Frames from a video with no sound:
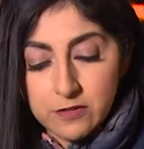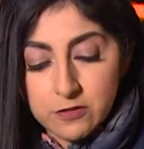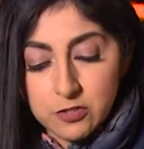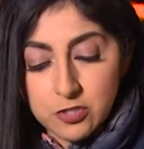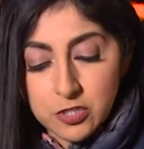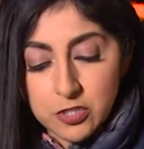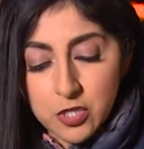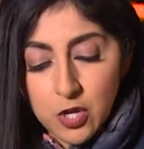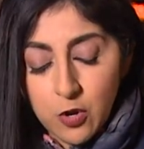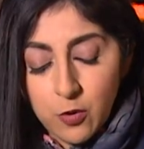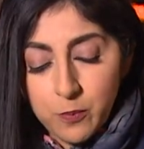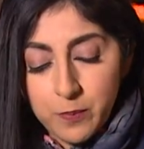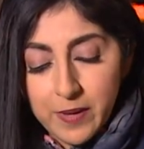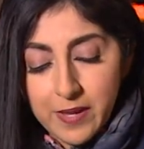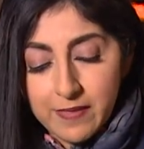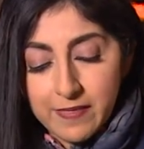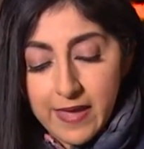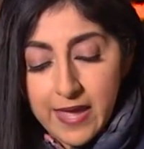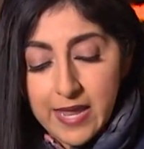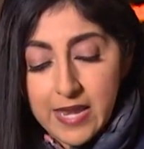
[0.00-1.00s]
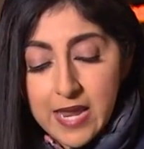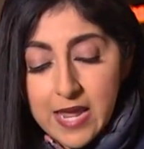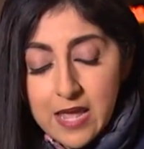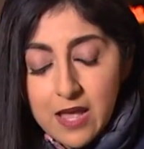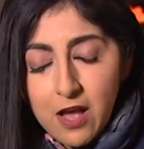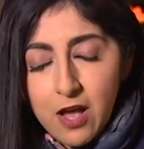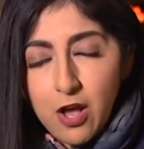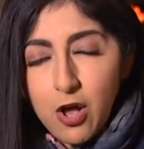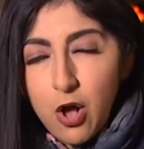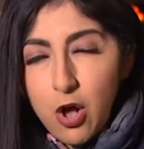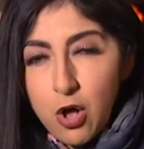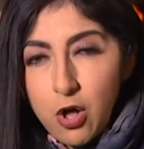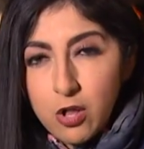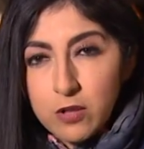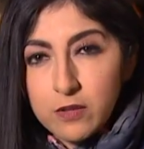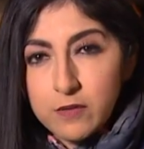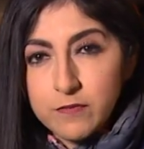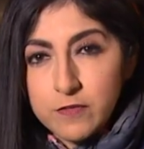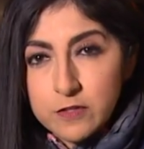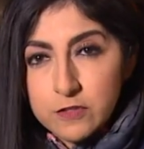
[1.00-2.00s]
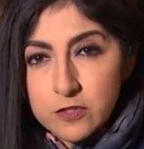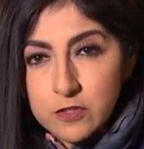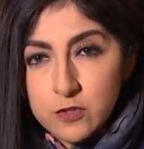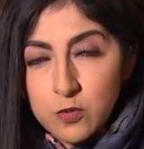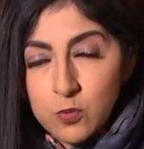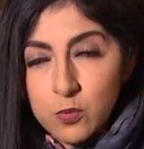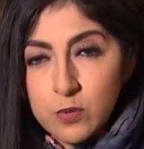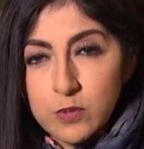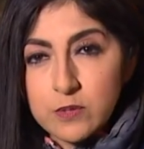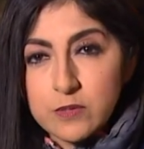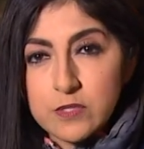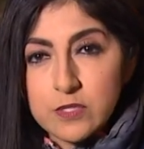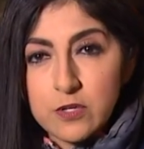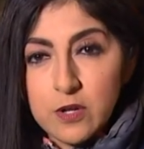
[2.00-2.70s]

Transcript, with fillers: They're just hoping that uh, all of the schools